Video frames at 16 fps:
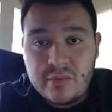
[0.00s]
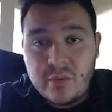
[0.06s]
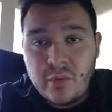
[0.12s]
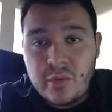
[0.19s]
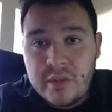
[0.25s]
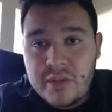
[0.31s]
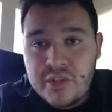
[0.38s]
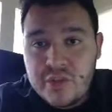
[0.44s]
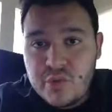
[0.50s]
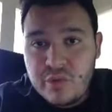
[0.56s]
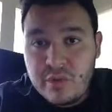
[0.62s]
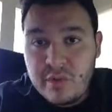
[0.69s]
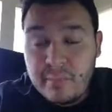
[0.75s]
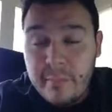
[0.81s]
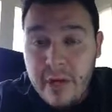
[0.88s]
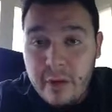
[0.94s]
to only
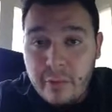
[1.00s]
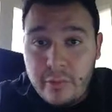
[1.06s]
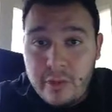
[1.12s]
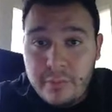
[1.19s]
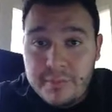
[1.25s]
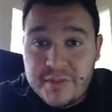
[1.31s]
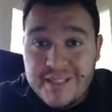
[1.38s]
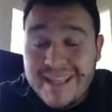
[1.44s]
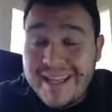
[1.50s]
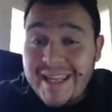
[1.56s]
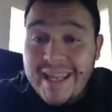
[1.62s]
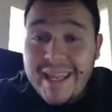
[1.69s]
choose the power-ups